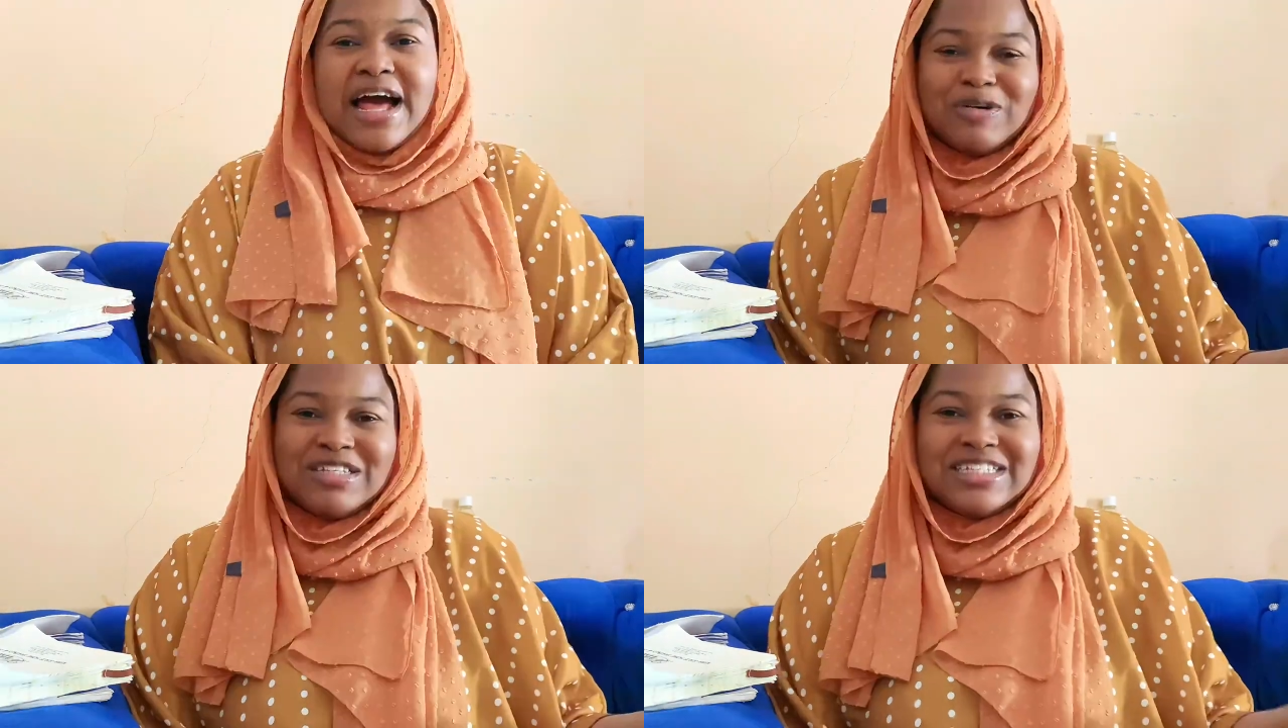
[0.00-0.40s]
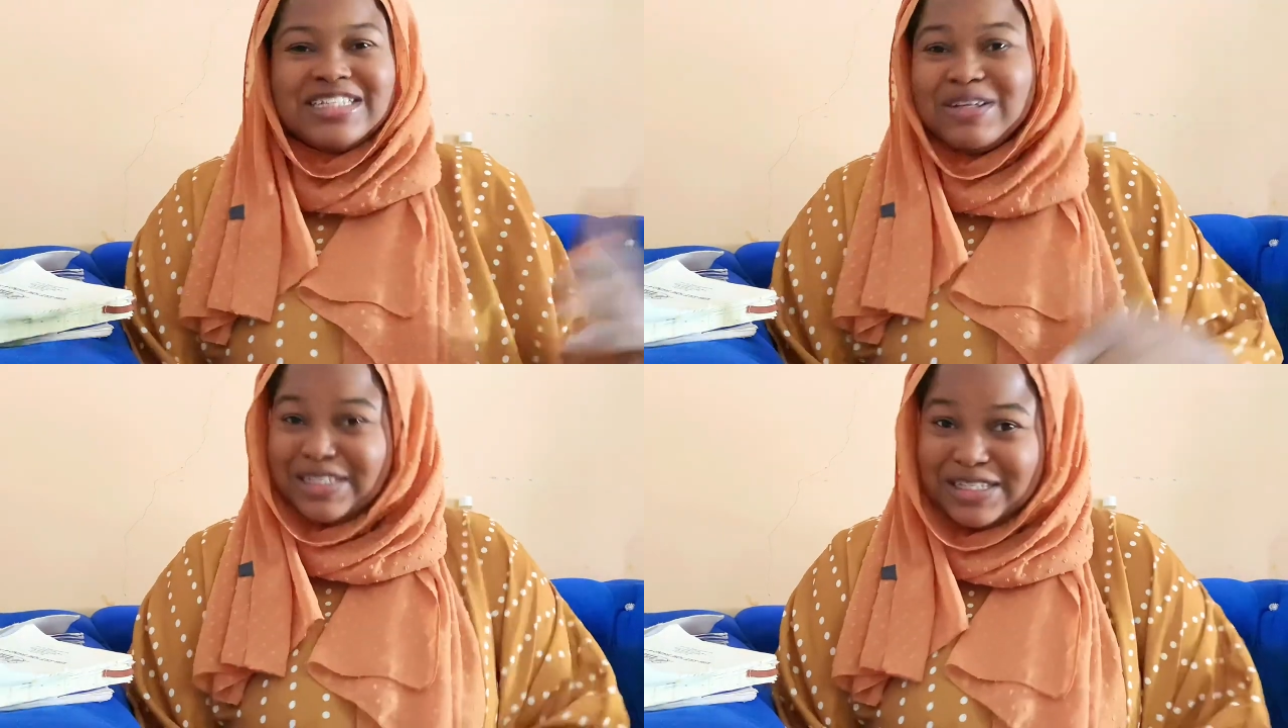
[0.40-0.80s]
out
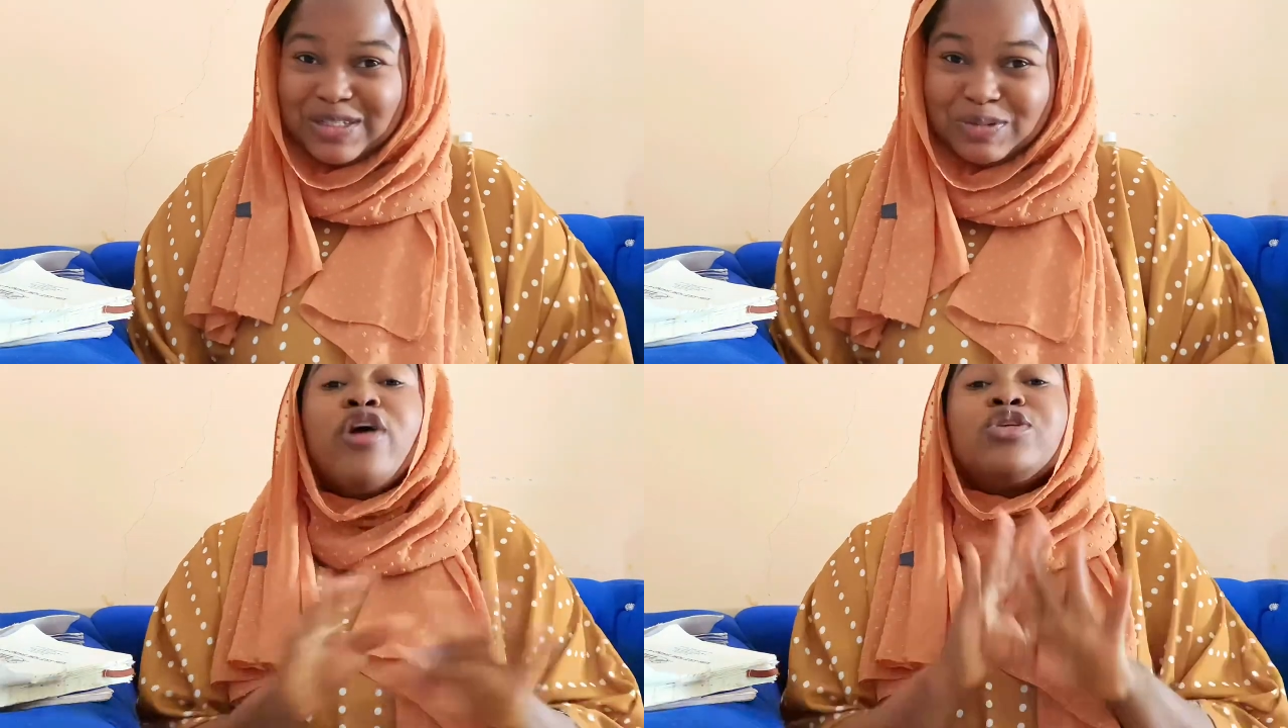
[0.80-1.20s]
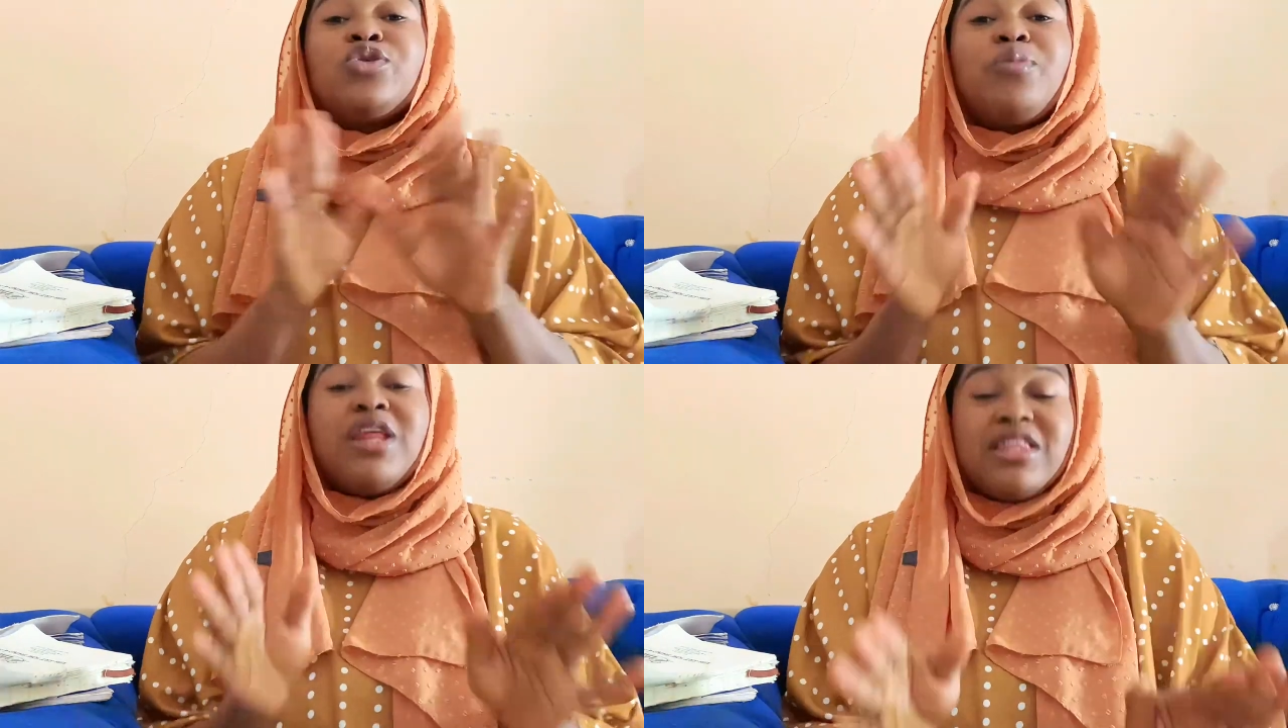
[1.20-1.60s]
the sizzle
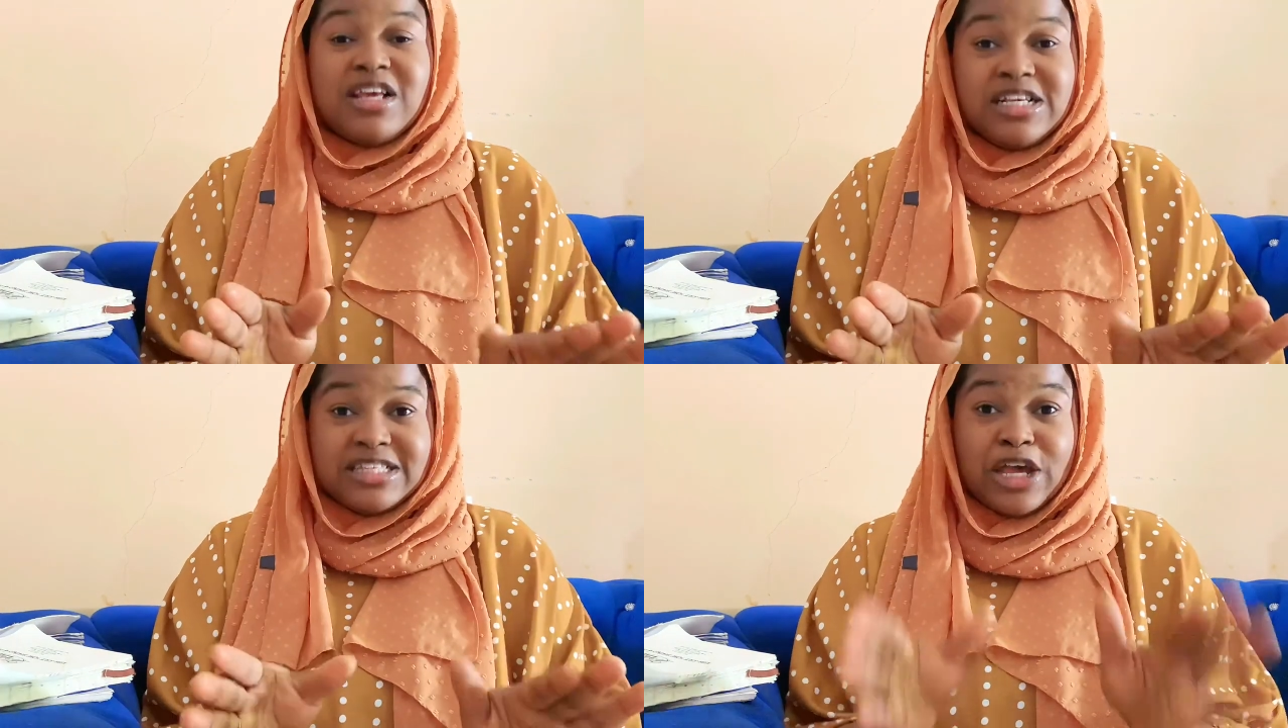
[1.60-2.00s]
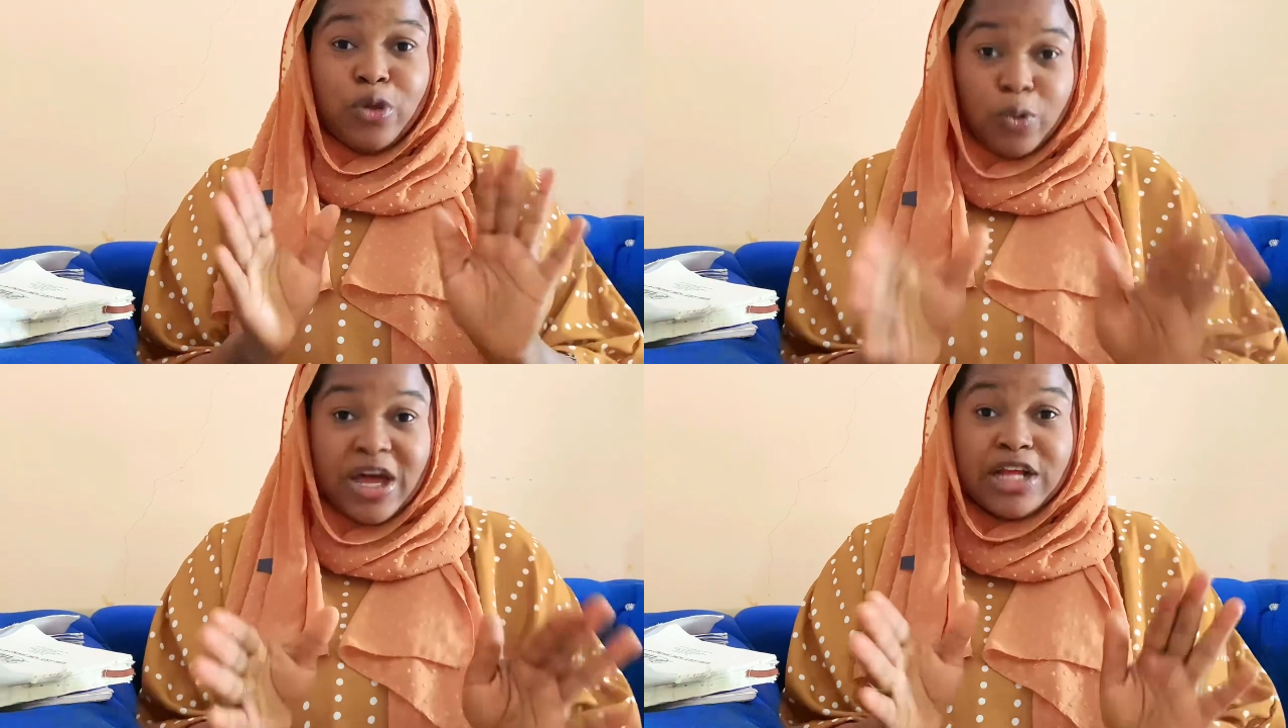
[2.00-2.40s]
so many things that
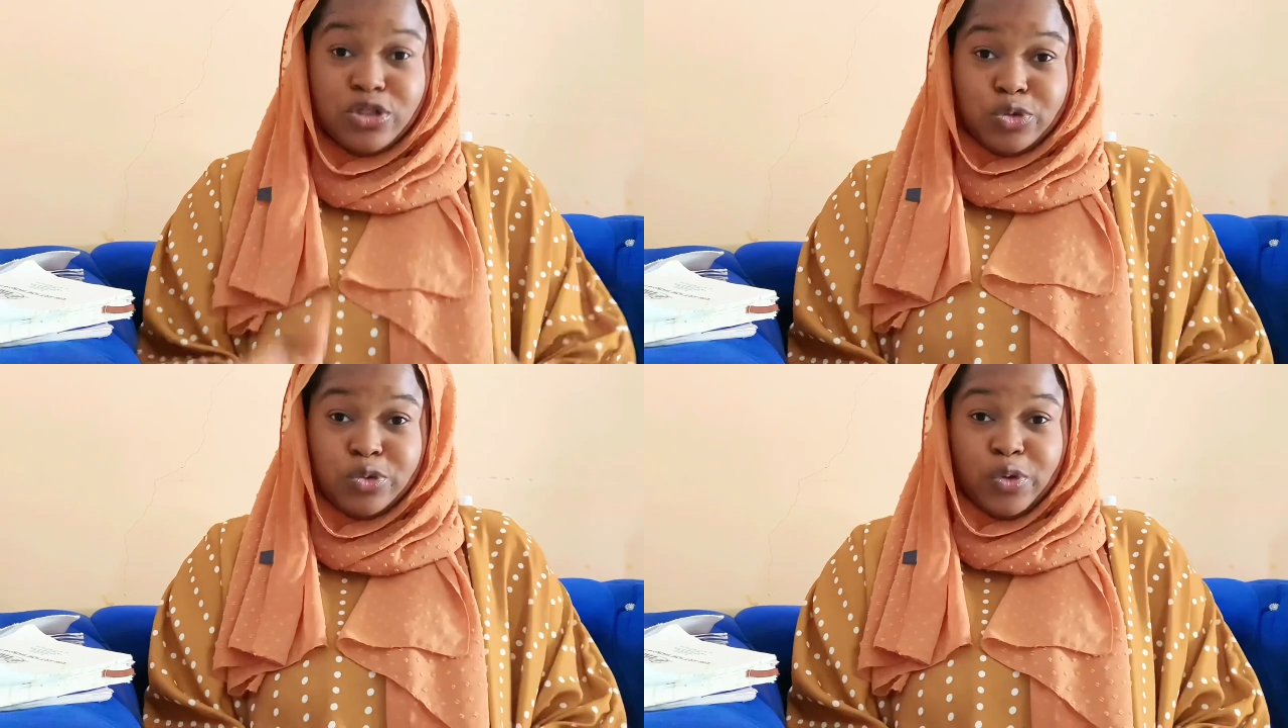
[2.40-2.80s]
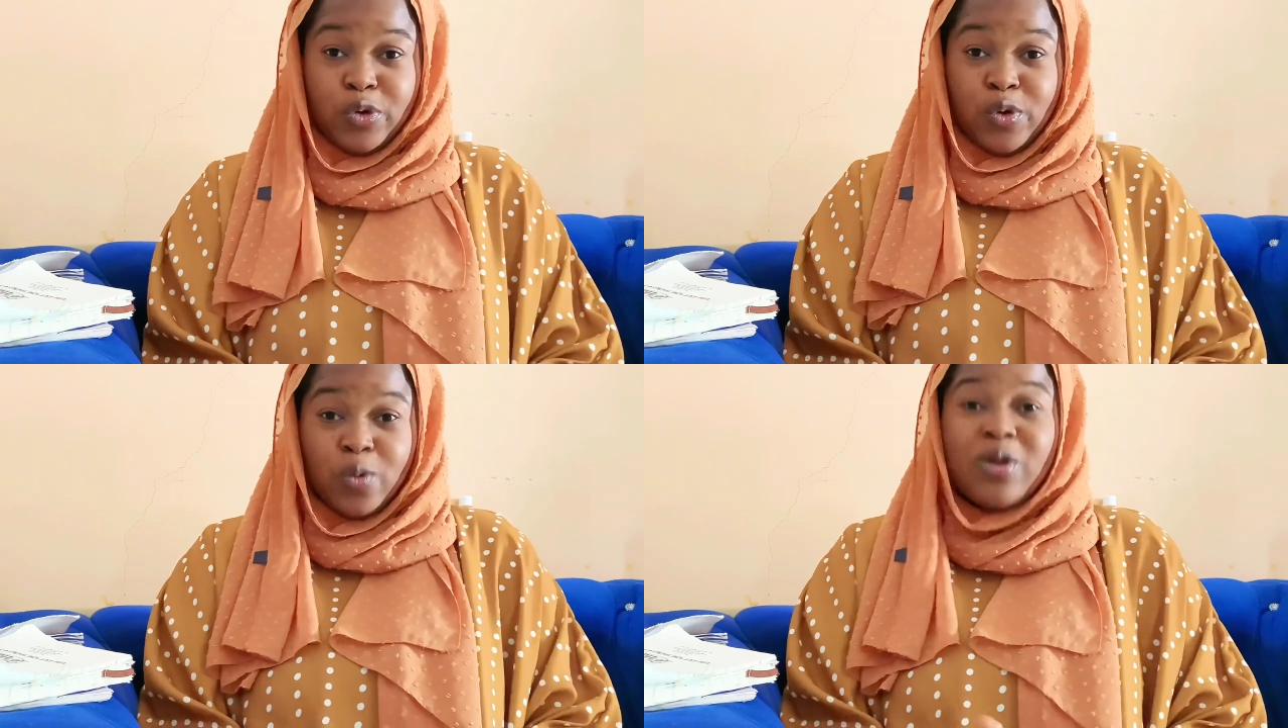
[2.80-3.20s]
you can do
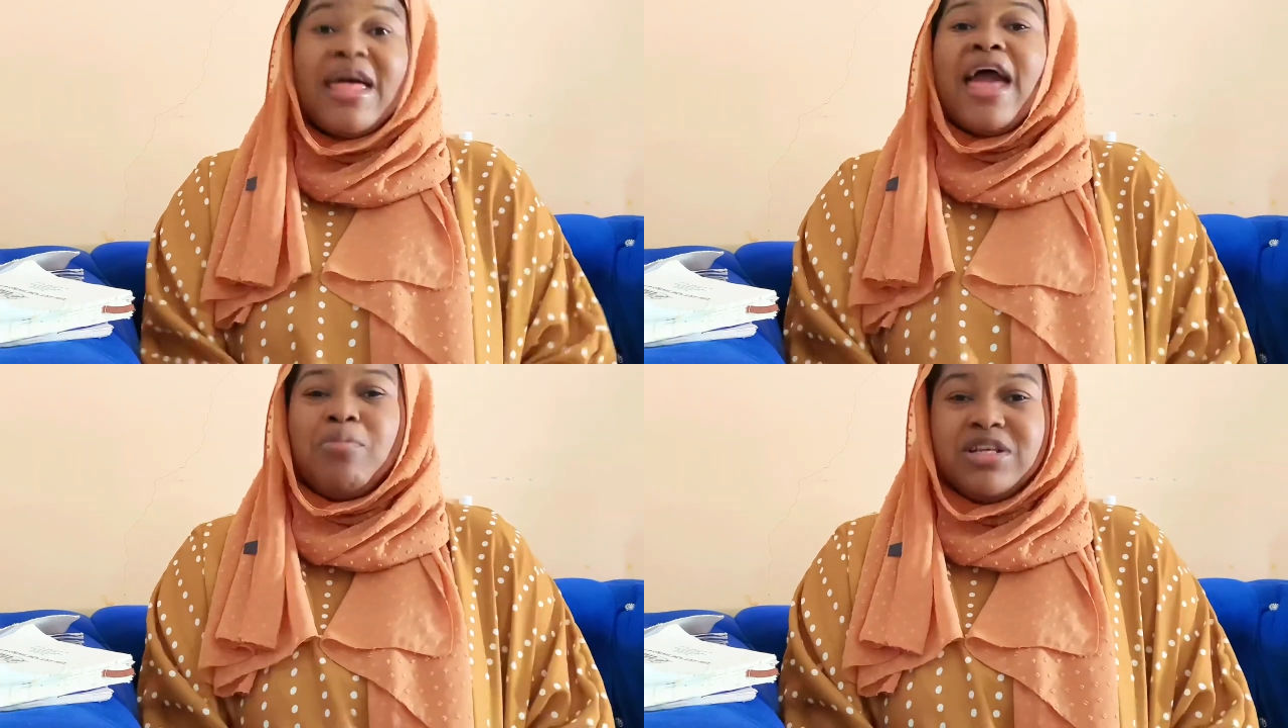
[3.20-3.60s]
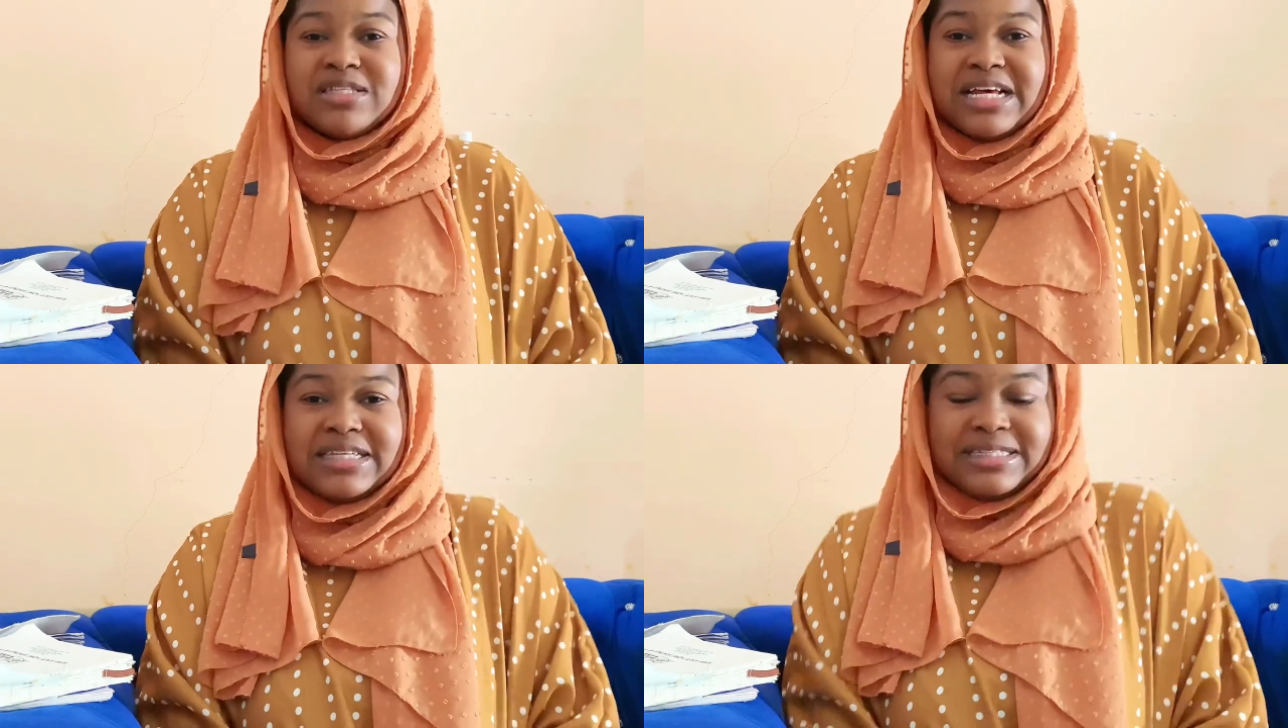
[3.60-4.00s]
with
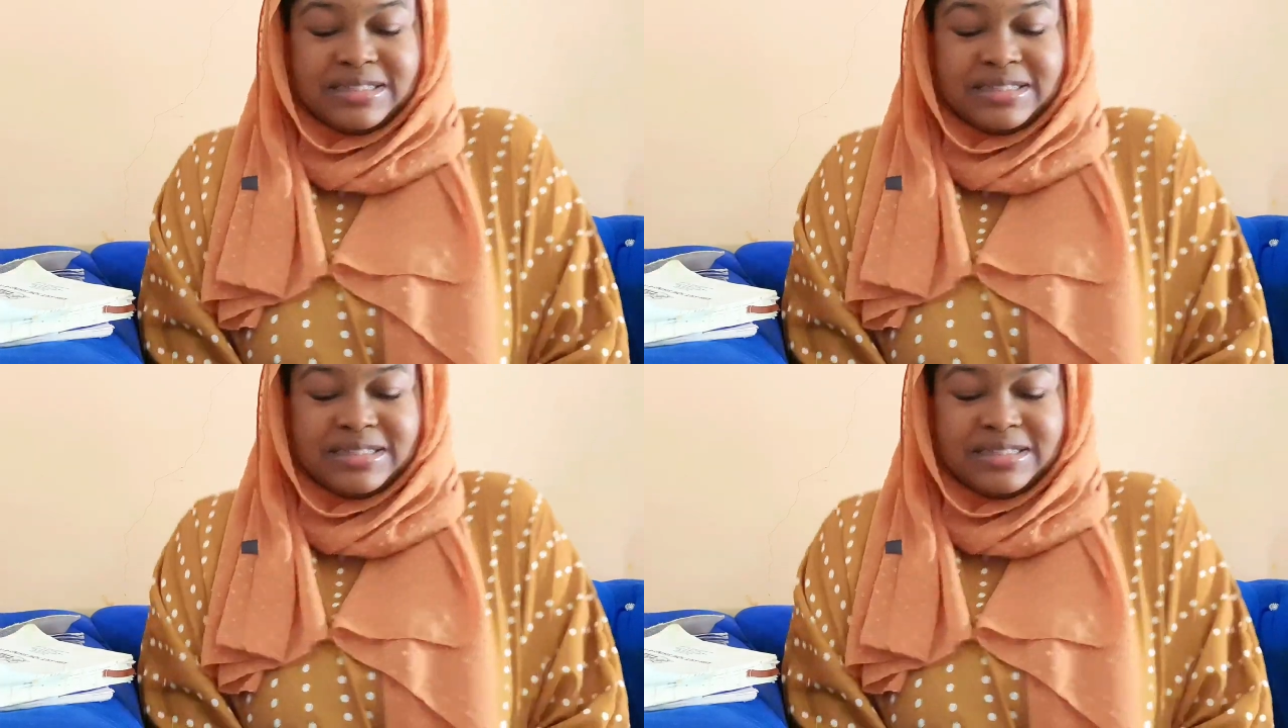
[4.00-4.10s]
hibiscus